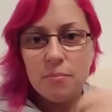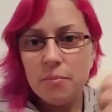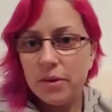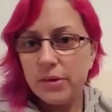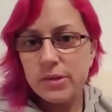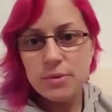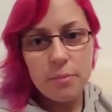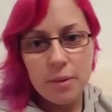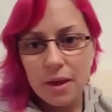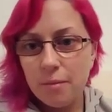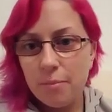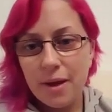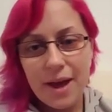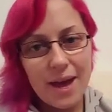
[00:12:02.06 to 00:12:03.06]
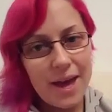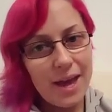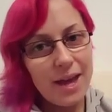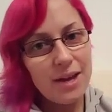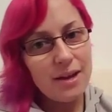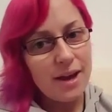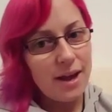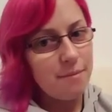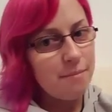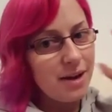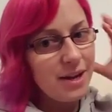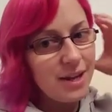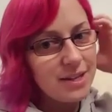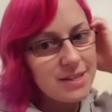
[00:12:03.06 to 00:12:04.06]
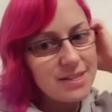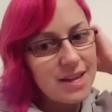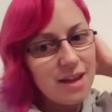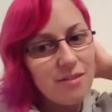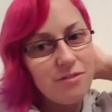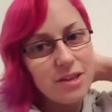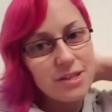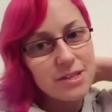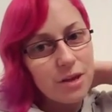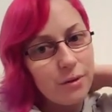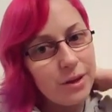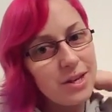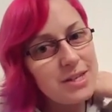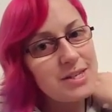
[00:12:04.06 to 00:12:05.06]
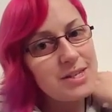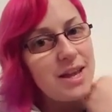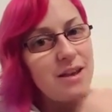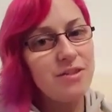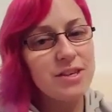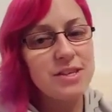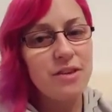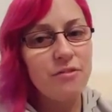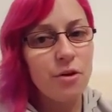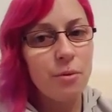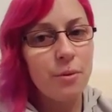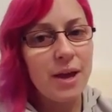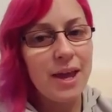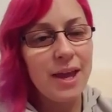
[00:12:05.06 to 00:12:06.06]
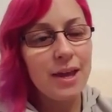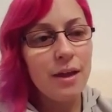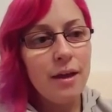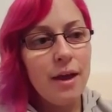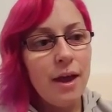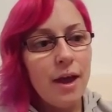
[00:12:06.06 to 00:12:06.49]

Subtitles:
Bills were being paid. I had money and savings going into savings every week.